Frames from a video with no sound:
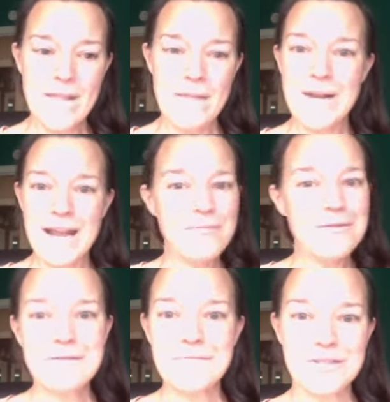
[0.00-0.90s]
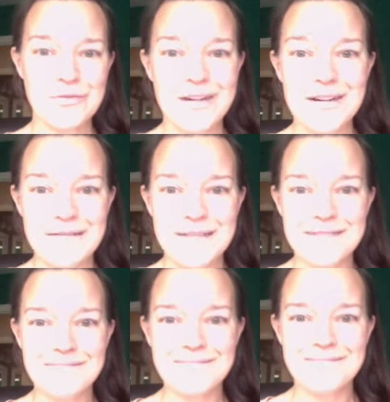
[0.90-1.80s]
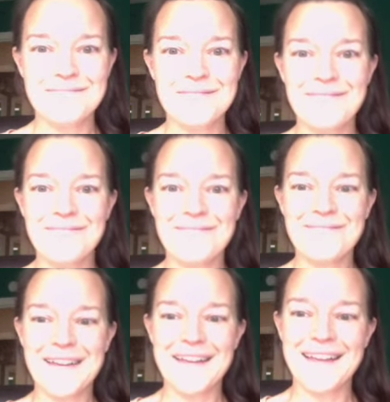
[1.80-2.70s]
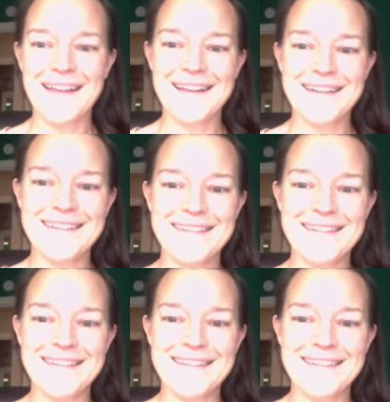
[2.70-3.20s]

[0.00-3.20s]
but everyone was aware of it. And